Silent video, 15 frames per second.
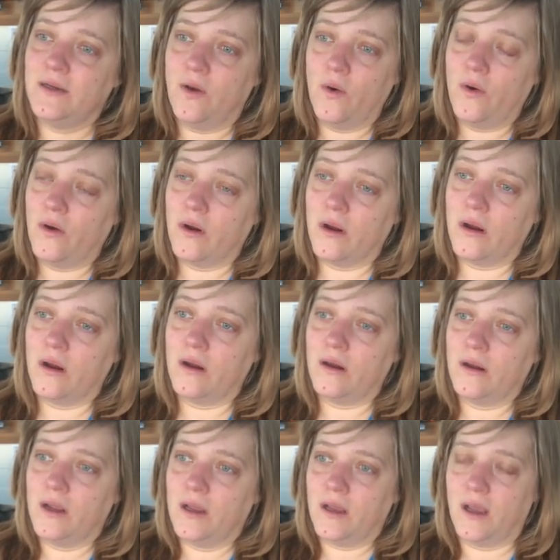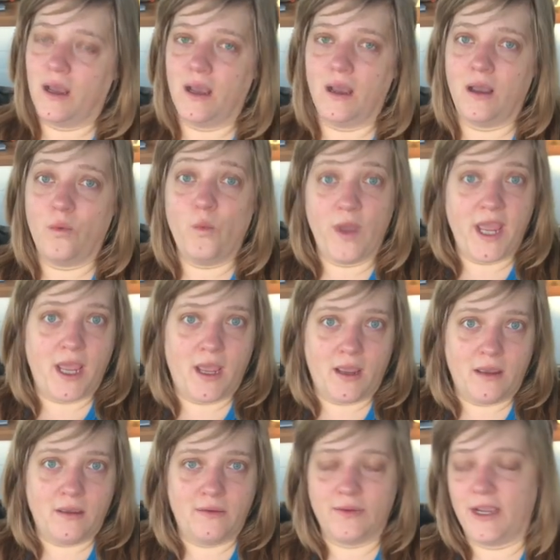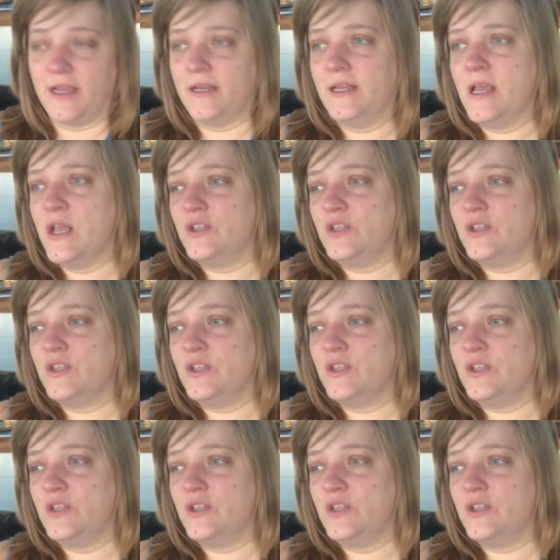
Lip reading: or weighing, right?